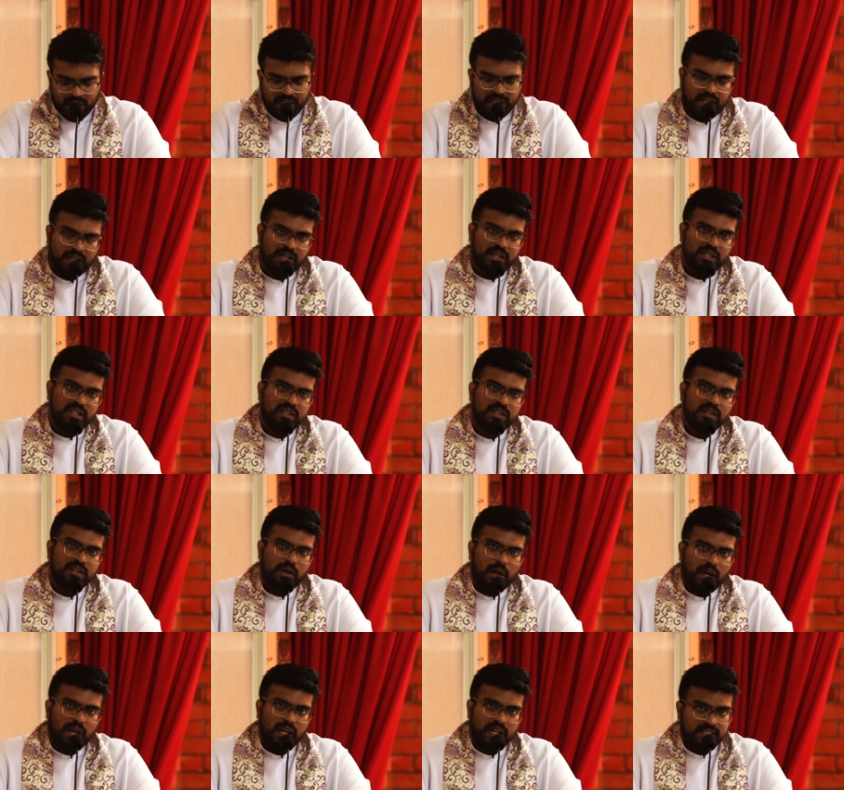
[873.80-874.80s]
wonder
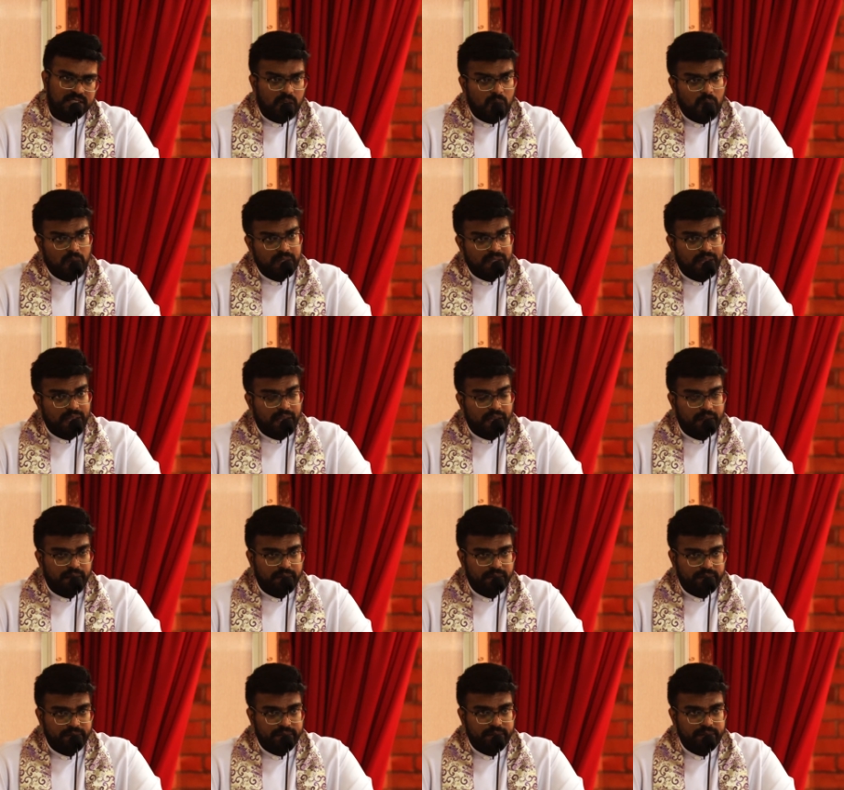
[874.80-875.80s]
is god there
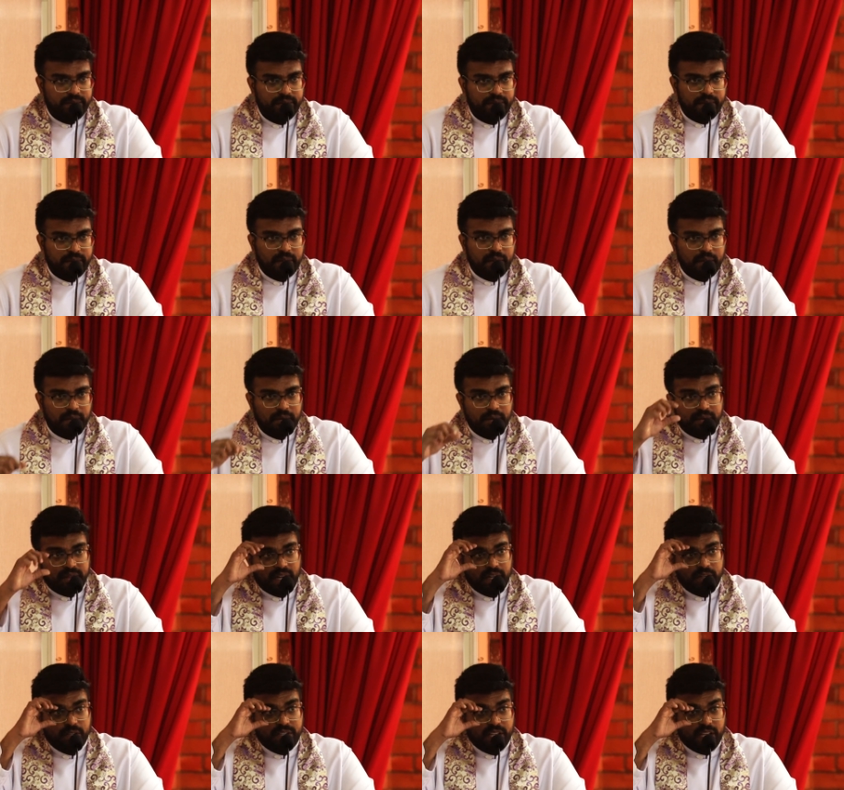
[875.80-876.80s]
we
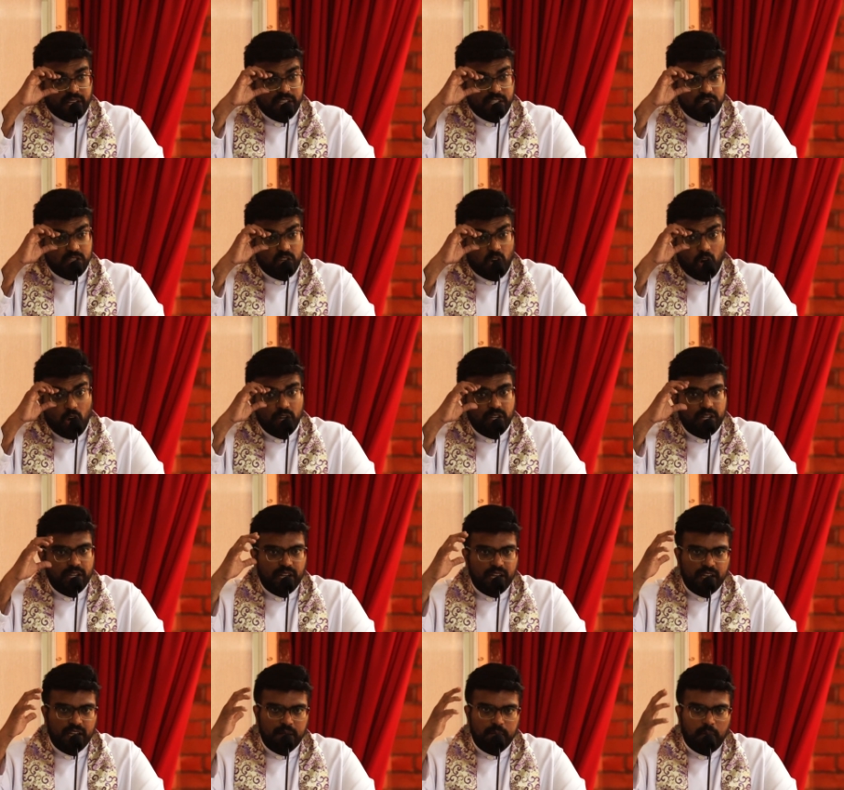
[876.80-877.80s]
try to think is god
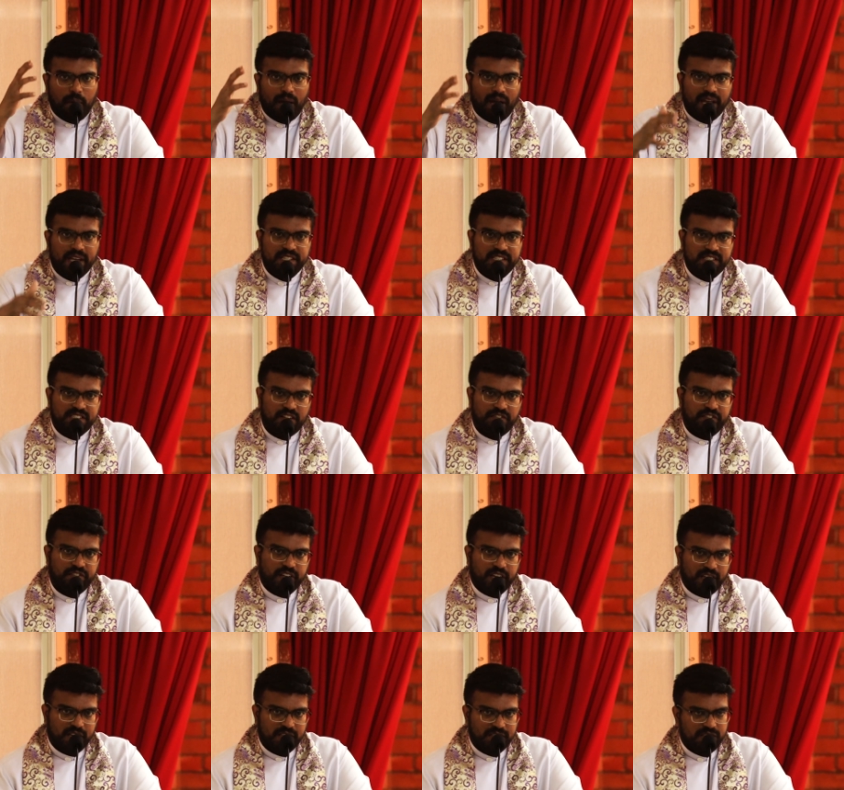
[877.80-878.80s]
in my
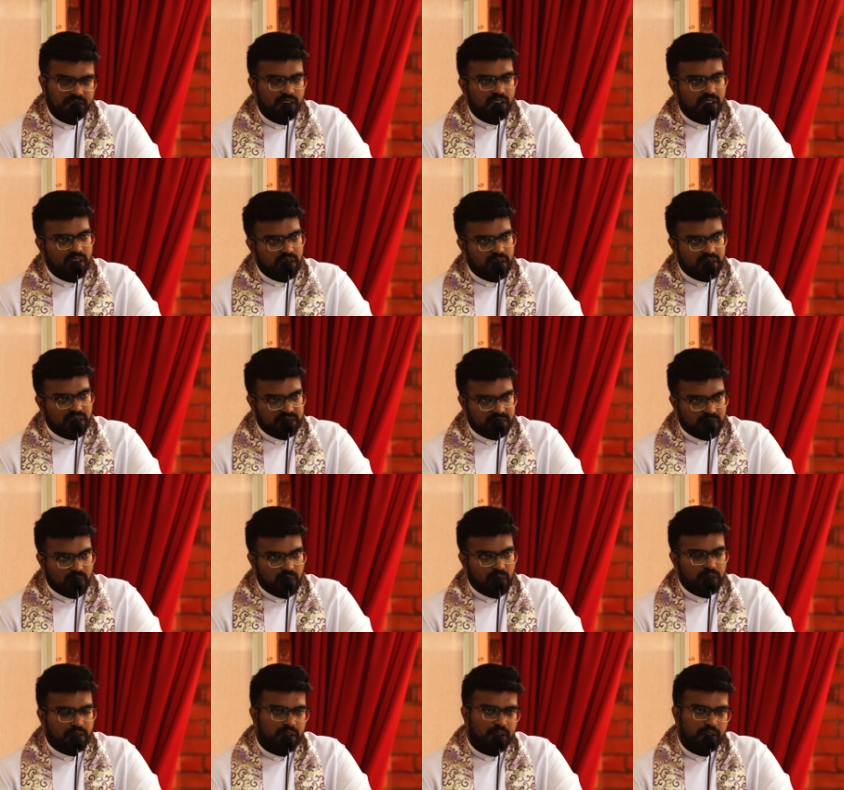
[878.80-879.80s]
sufferings is
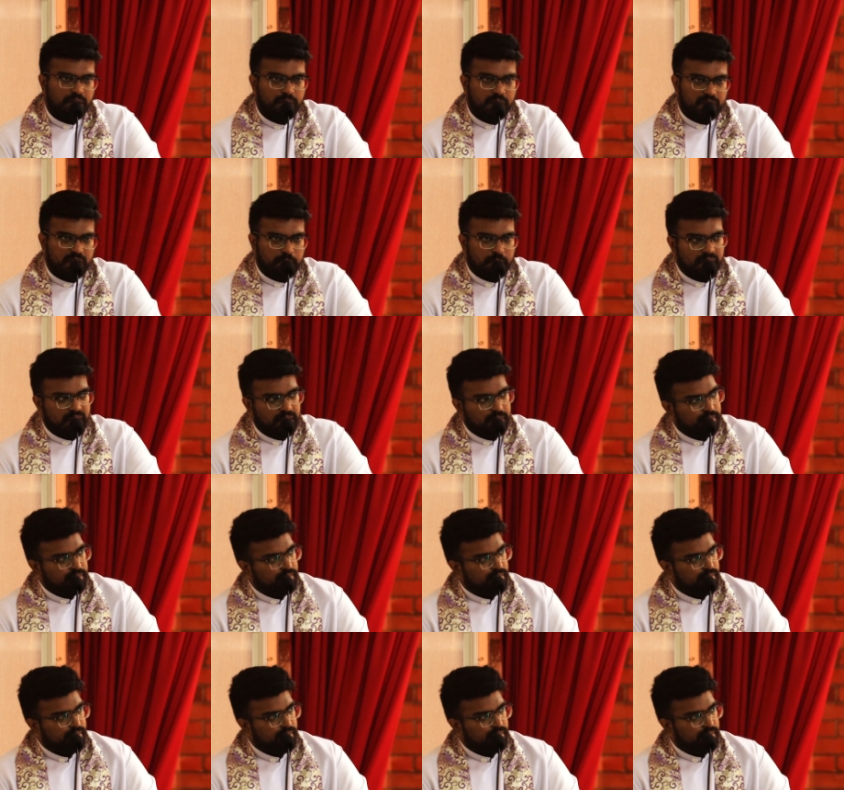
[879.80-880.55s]
god with me